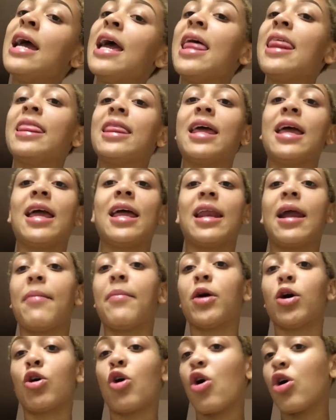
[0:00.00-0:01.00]
and then I'm
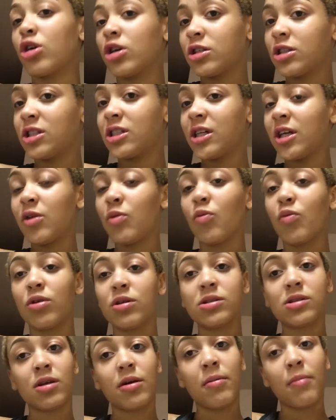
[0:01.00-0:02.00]
gonna garnish it
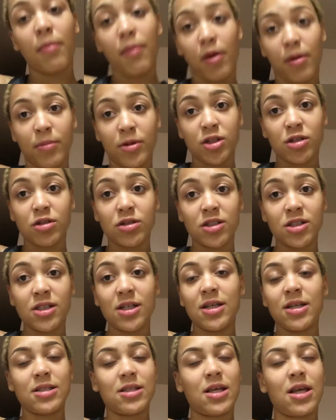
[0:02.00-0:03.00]
with some Parmesan
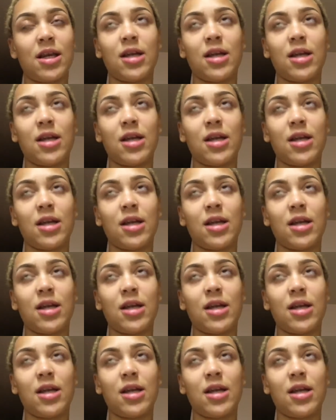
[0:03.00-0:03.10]
cheese,